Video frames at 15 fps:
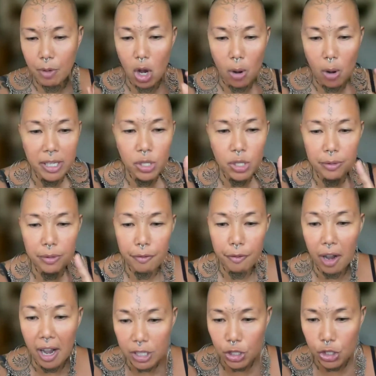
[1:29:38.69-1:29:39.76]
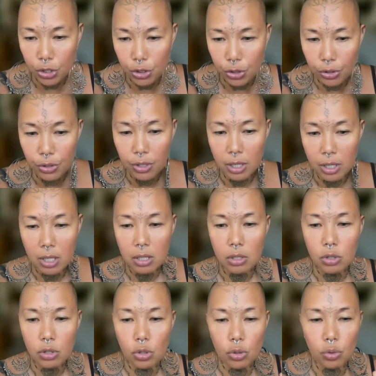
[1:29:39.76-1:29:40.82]
I'm going to invite you
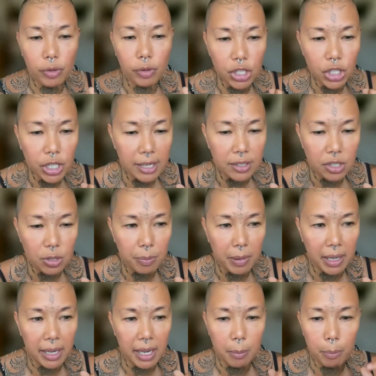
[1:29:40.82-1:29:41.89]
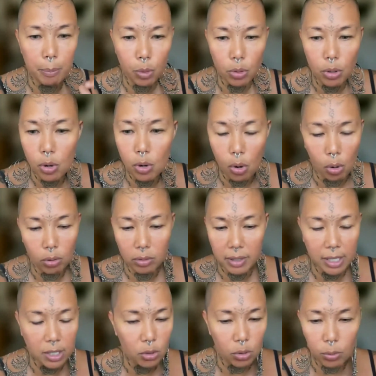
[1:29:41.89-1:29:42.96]
to reach out to me and book a
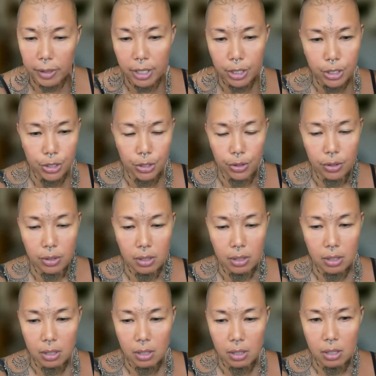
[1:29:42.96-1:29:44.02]
call. That's all we're going to do.